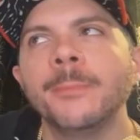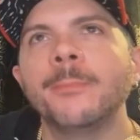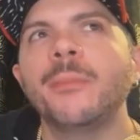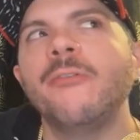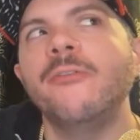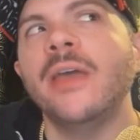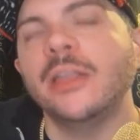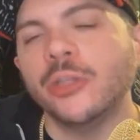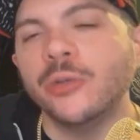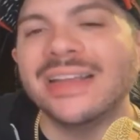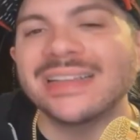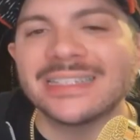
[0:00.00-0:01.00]
prevent
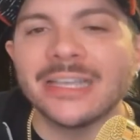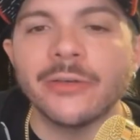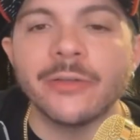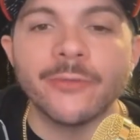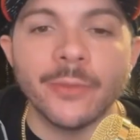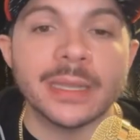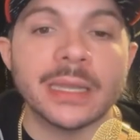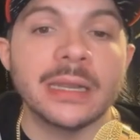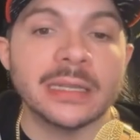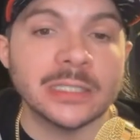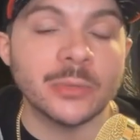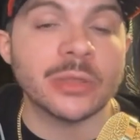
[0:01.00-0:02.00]
you necessarily from
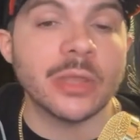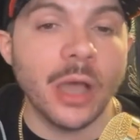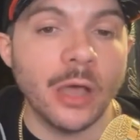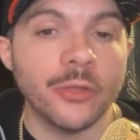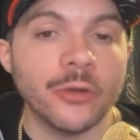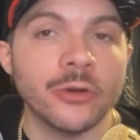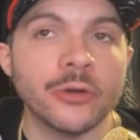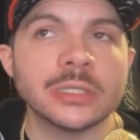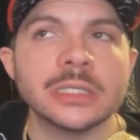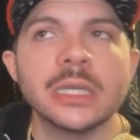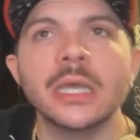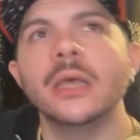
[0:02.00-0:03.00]
connecting with
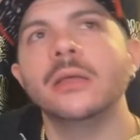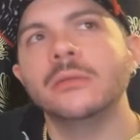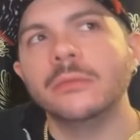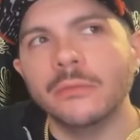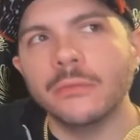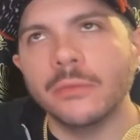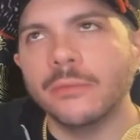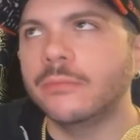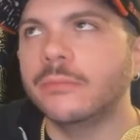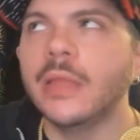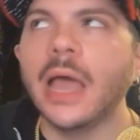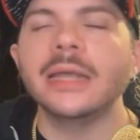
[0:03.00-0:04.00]
others
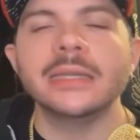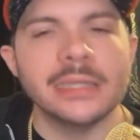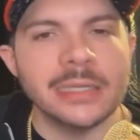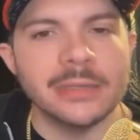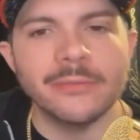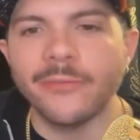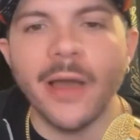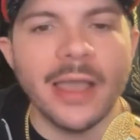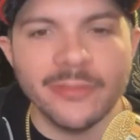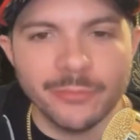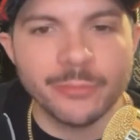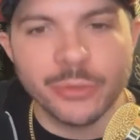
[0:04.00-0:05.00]
95%.
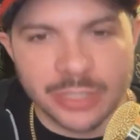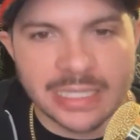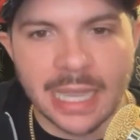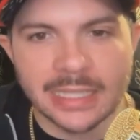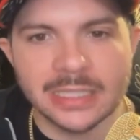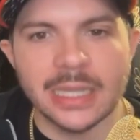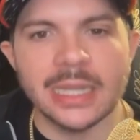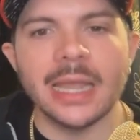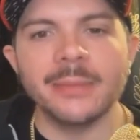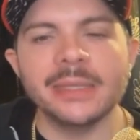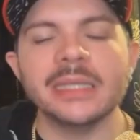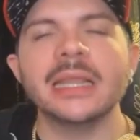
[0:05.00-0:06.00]
And
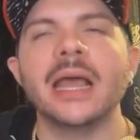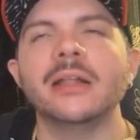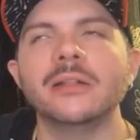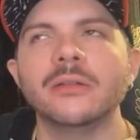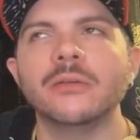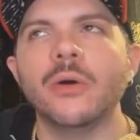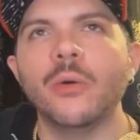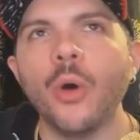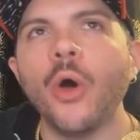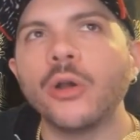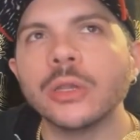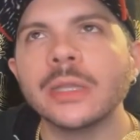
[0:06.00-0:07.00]
I mean that
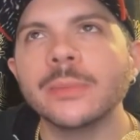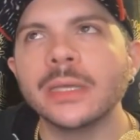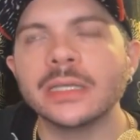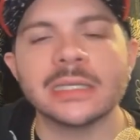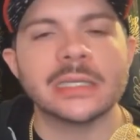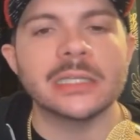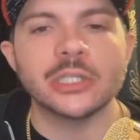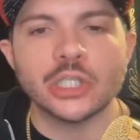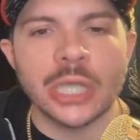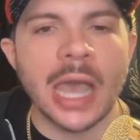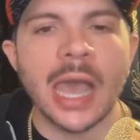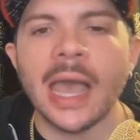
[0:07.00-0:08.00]
wholeheartedly, because like in
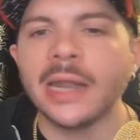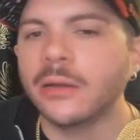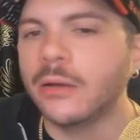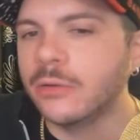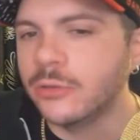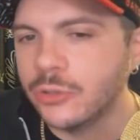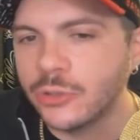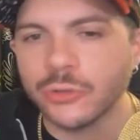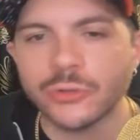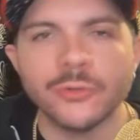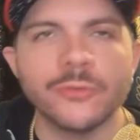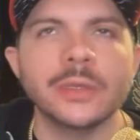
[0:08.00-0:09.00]
chat, on your
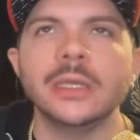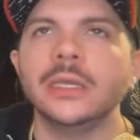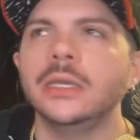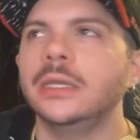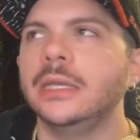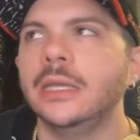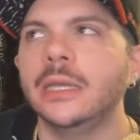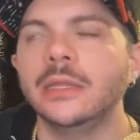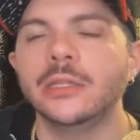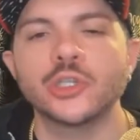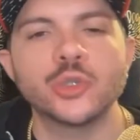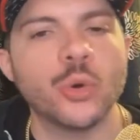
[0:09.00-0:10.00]
social feed, in
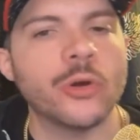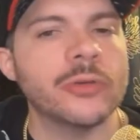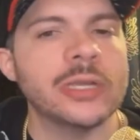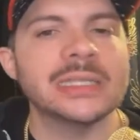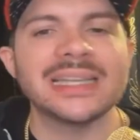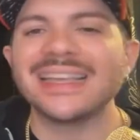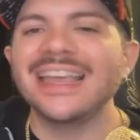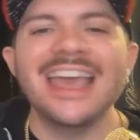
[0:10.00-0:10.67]
the stories, like